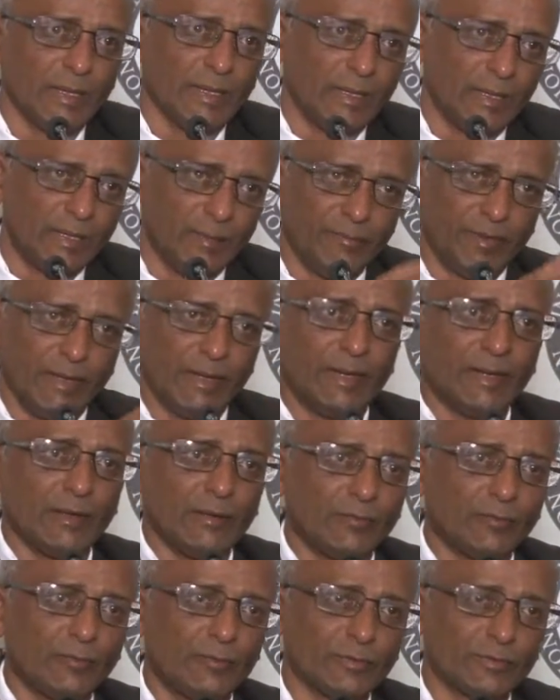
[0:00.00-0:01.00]
The vendor,
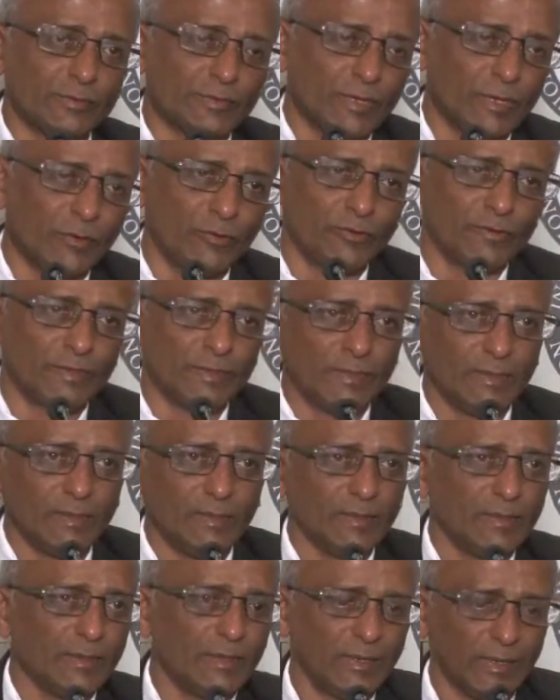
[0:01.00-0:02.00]
of course, loads
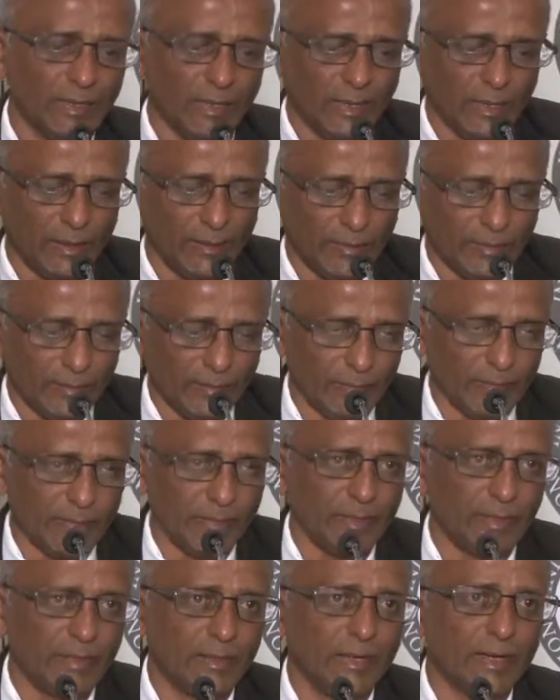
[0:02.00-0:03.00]

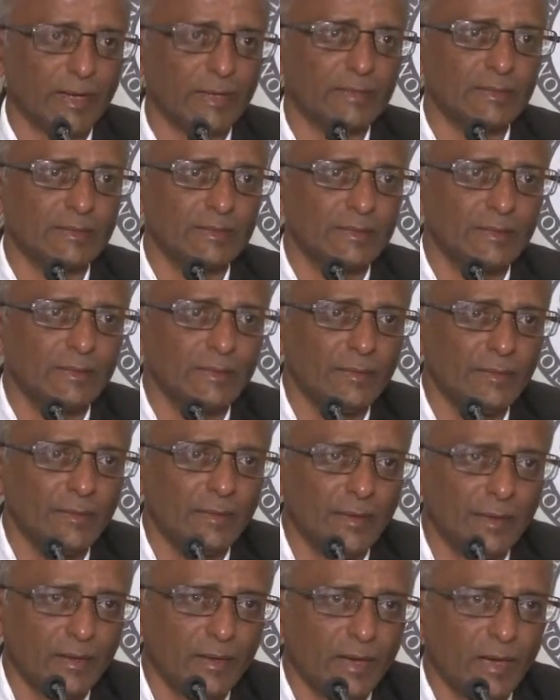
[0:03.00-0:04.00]
the tax
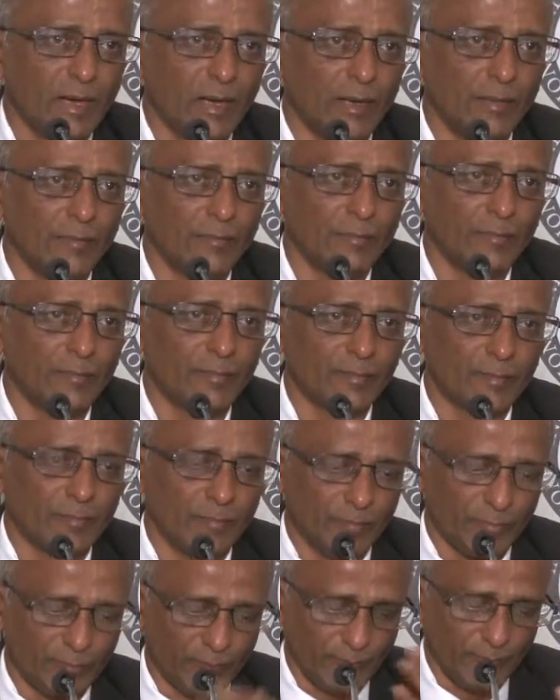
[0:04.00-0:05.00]

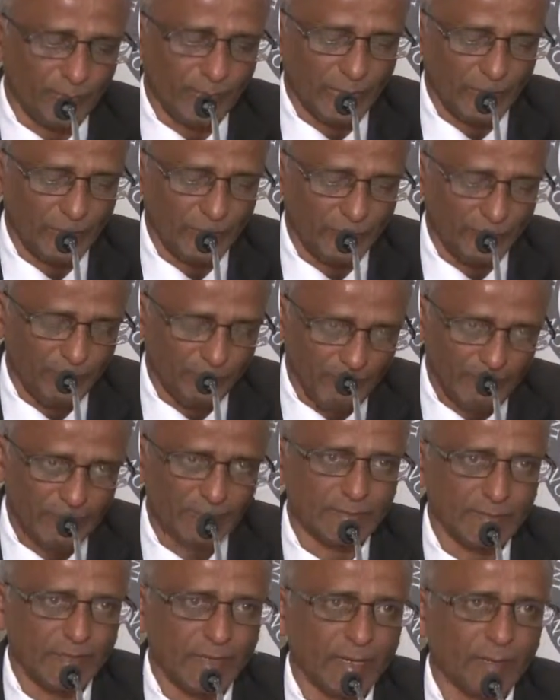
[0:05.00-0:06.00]
from the
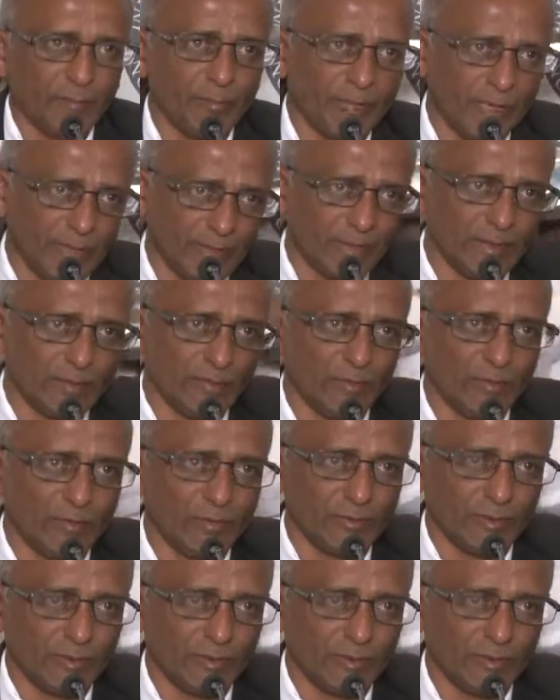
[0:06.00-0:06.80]
purchaser and pays it on.